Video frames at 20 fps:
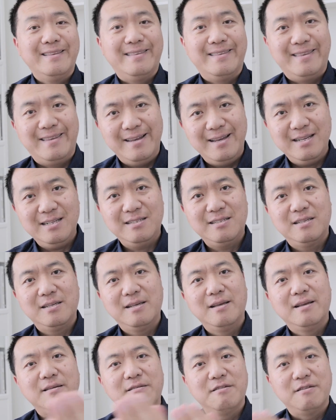
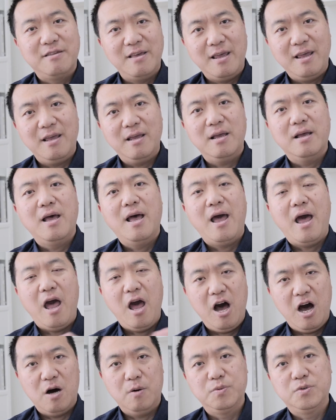This thing
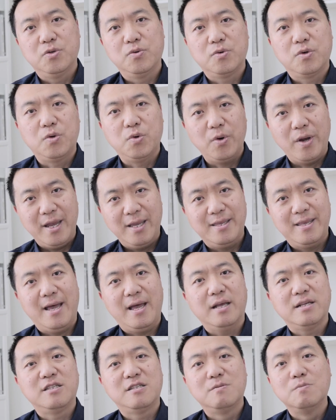helps to create
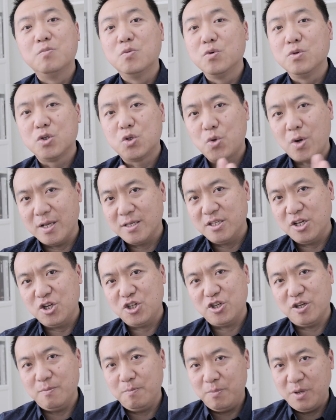that smooth
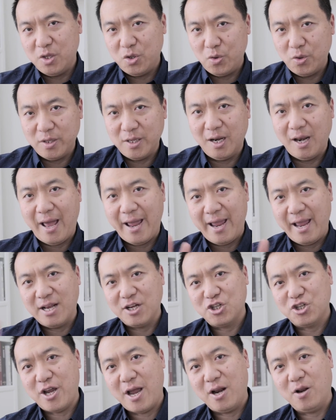transition between the light and
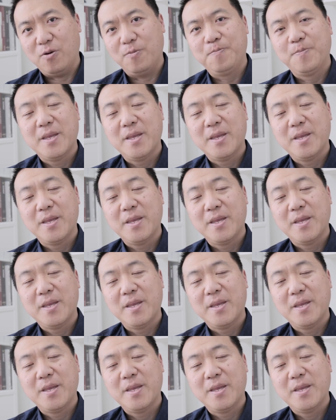shadow.